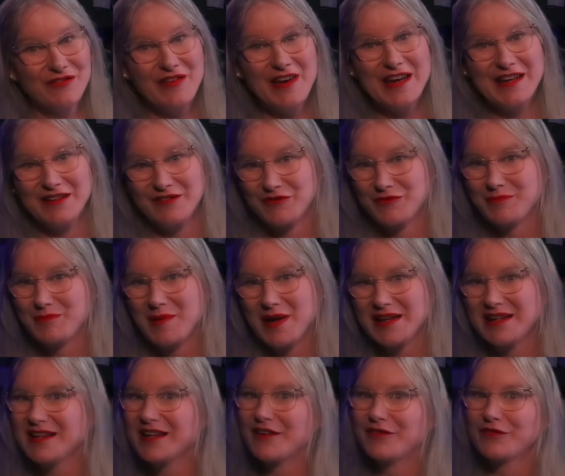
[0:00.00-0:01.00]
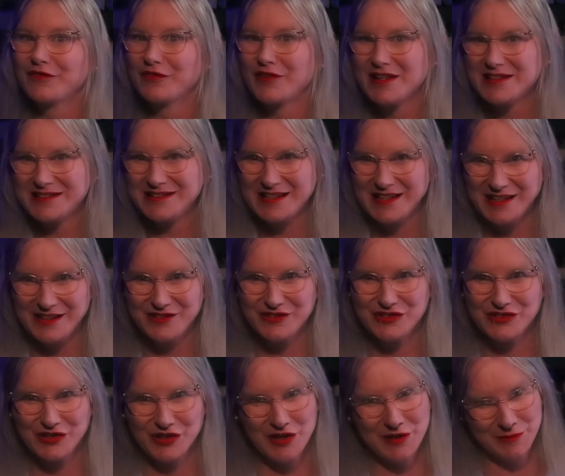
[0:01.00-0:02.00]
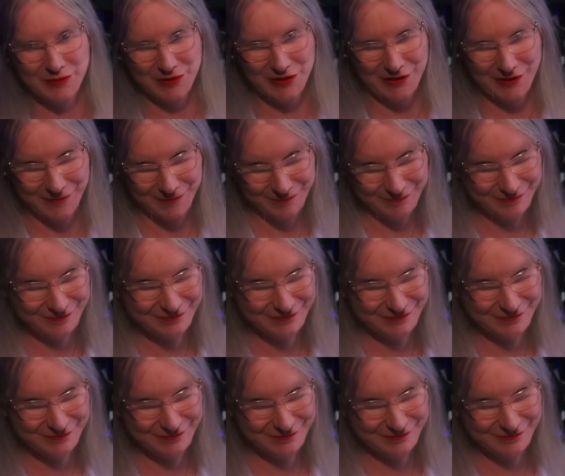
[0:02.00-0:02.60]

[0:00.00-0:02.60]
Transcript: fate of many a frenzied gerbil.